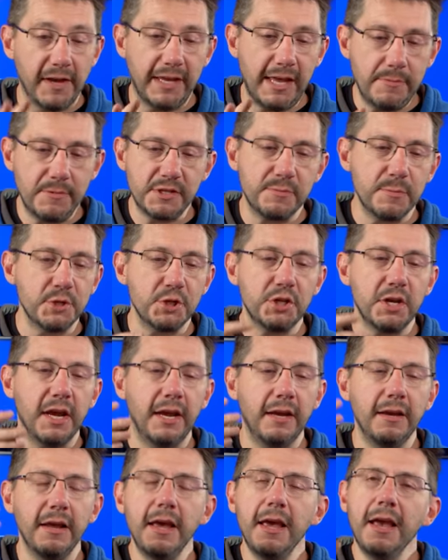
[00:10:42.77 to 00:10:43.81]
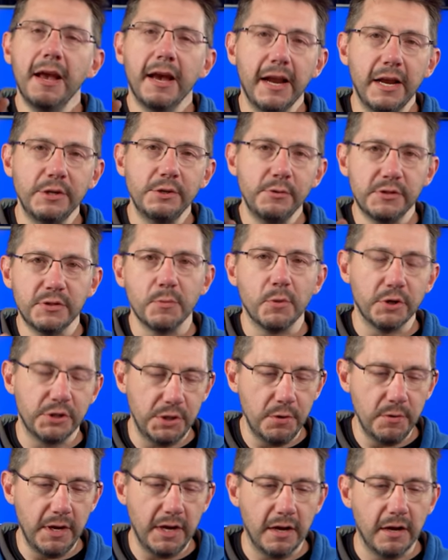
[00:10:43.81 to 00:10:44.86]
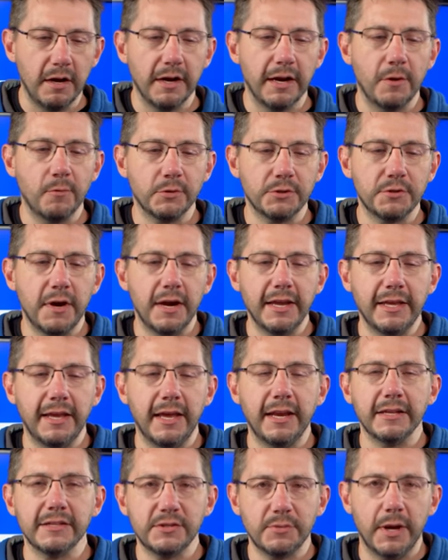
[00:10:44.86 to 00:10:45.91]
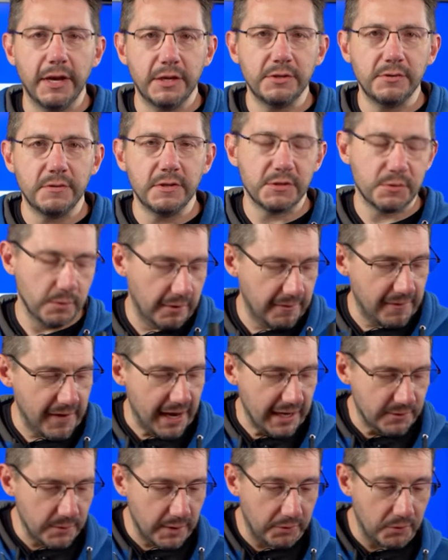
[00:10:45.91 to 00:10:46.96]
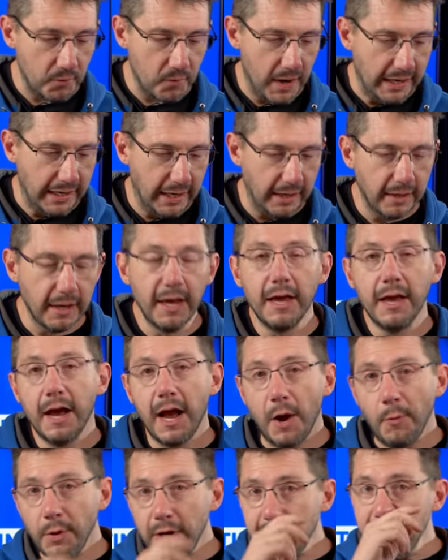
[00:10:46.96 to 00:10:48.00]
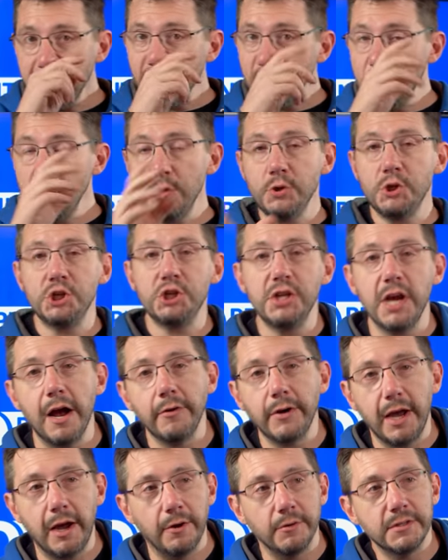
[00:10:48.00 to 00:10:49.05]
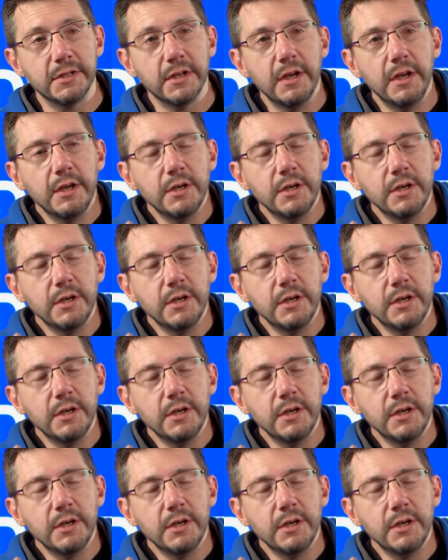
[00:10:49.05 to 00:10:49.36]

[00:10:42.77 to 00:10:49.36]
if I keep this machine and I do some more tuning on it, we'll try to get it so I could do this really fast without the ringing. I wanna give a huge shout out